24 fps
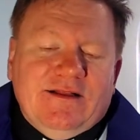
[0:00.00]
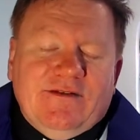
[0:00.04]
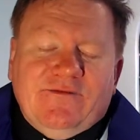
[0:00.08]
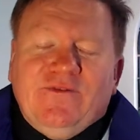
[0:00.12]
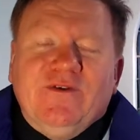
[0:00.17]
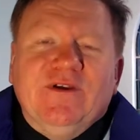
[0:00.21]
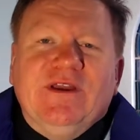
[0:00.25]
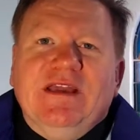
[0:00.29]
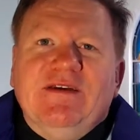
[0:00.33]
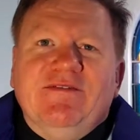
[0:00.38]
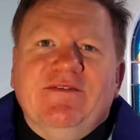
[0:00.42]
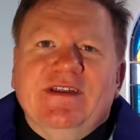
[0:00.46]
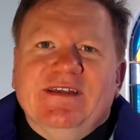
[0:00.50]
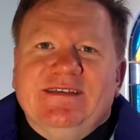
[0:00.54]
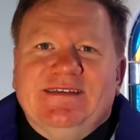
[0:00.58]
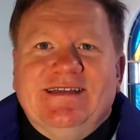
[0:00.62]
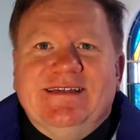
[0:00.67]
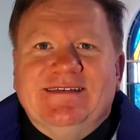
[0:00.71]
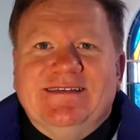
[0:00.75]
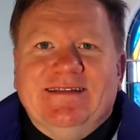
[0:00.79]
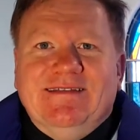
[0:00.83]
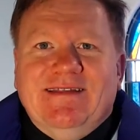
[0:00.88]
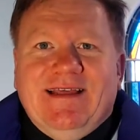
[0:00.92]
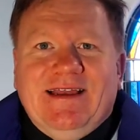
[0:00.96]
Forgiveness
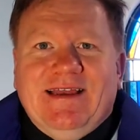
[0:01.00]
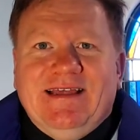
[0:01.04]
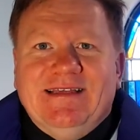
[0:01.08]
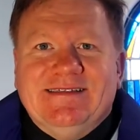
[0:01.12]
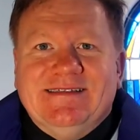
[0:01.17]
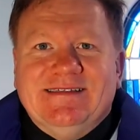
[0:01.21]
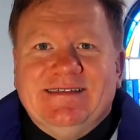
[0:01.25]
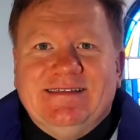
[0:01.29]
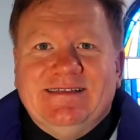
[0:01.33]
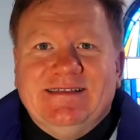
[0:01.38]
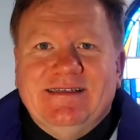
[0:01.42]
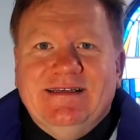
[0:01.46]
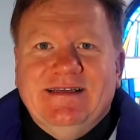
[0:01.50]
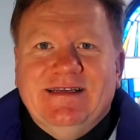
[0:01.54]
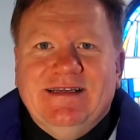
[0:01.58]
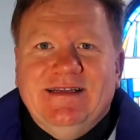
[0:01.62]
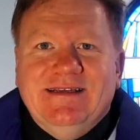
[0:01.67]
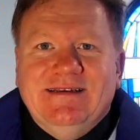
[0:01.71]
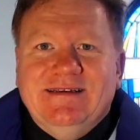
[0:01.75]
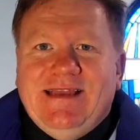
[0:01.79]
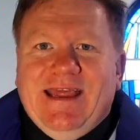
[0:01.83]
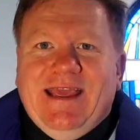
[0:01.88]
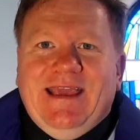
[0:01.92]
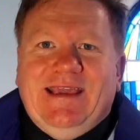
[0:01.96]
doesn't let us
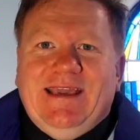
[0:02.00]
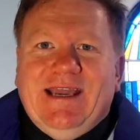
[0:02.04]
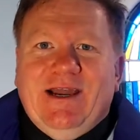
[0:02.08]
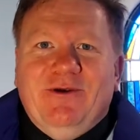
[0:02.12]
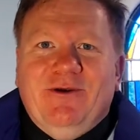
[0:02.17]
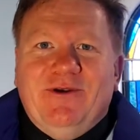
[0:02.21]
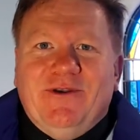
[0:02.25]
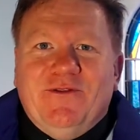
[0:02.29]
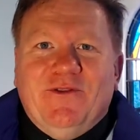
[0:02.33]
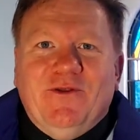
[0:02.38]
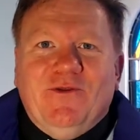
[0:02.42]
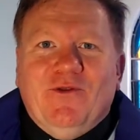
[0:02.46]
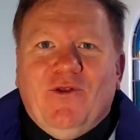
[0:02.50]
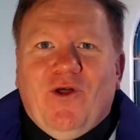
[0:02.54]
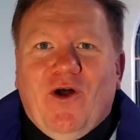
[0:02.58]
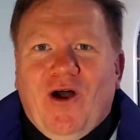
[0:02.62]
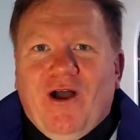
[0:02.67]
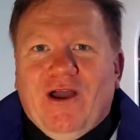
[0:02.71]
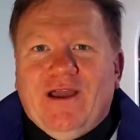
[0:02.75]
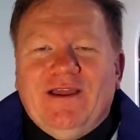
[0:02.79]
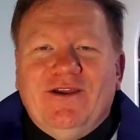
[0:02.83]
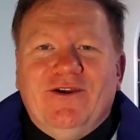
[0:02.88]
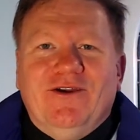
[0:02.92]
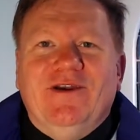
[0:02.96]
take out the
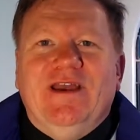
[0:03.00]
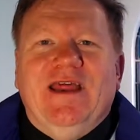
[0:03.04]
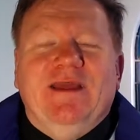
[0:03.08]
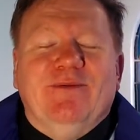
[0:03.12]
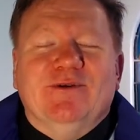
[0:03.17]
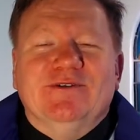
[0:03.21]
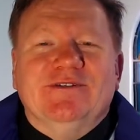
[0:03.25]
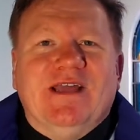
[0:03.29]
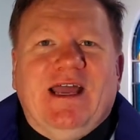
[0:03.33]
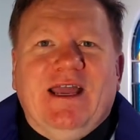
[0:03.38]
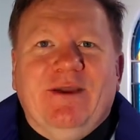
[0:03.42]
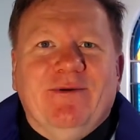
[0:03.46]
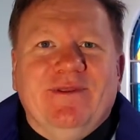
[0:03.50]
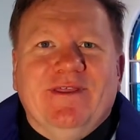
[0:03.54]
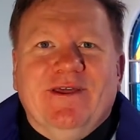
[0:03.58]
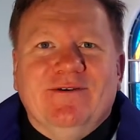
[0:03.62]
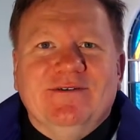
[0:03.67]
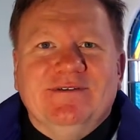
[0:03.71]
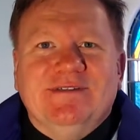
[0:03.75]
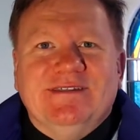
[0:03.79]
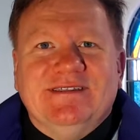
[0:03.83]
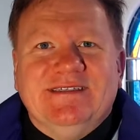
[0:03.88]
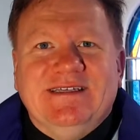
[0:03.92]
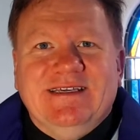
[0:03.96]
log in our neighbor's eye
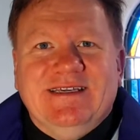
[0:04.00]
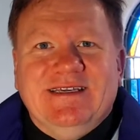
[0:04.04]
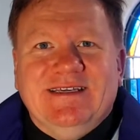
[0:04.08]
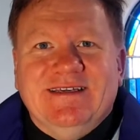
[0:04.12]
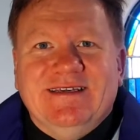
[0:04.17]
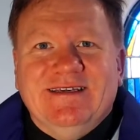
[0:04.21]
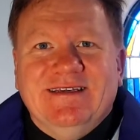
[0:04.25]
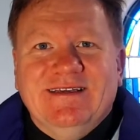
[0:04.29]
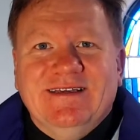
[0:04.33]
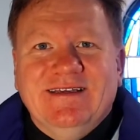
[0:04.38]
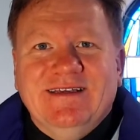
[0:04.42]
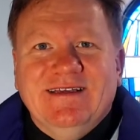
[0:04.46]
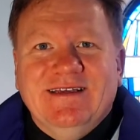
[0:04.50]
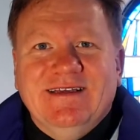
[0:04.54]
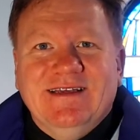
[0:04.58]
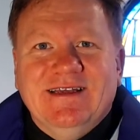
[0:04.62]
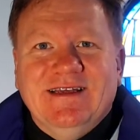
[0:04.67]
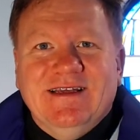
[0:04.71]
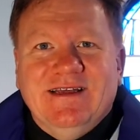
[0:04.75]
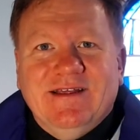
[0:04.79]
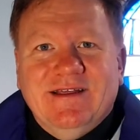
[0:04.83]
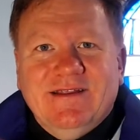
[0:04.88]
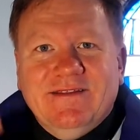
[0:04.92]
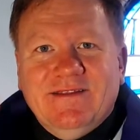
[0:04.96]
without seeing
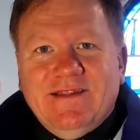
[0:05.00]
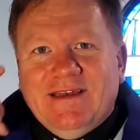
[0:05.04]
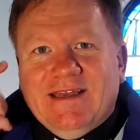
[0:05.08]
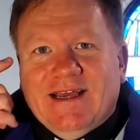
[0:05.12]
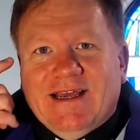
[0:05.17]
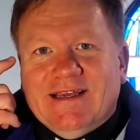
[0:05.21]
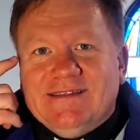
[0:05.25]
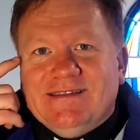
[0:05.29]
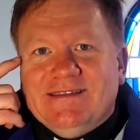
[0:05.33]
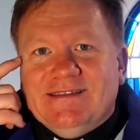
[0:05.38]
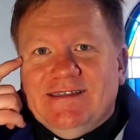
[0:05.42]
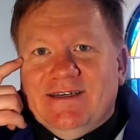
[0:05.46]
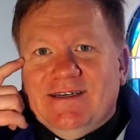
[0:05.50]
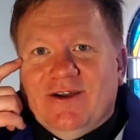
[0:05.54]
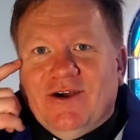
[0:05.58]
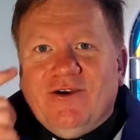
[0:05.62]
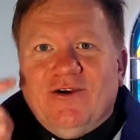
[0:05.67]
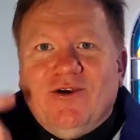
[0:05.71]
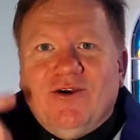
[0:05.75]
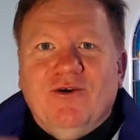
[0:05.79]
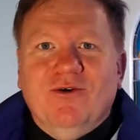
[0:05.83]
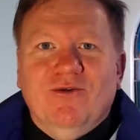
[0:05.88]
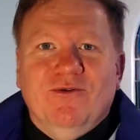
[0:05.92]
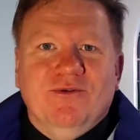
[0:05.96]
the dust in
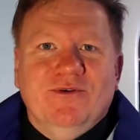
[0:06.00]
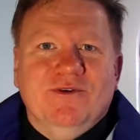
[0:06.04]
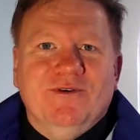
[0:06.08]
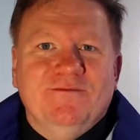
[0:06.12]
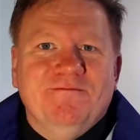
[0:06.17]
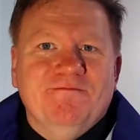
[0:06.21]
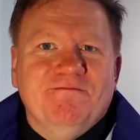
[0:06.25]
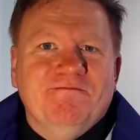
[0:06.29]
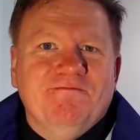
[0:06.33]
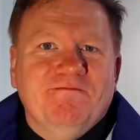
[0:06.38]
our own.